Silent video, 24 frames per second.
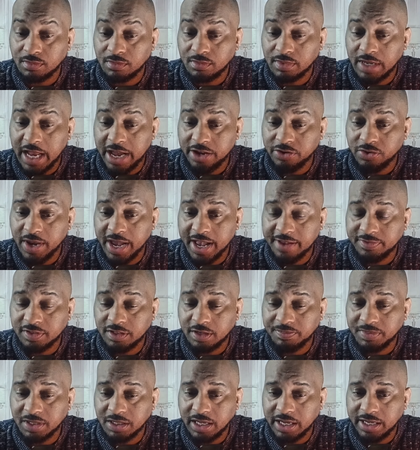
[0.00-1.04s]
now you have
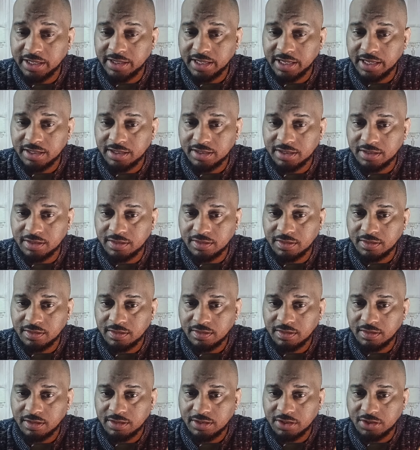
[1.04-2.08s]
something like this.
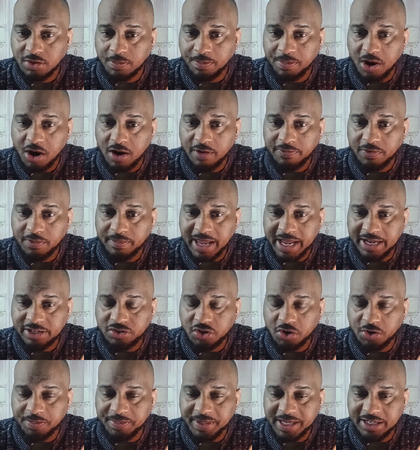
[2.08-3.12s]
This is apart from
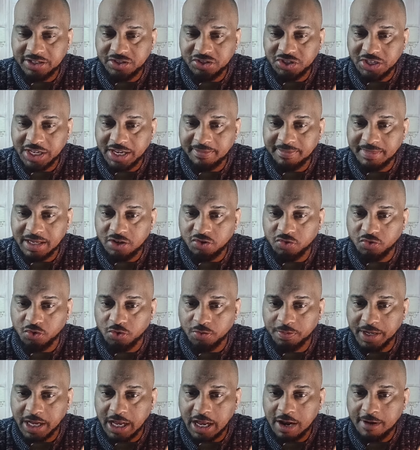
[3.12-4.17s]
XRP, CME
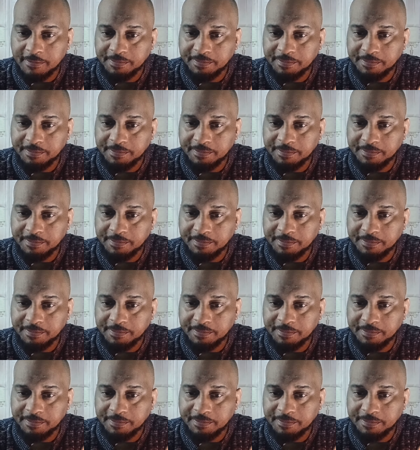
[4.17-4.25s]
Group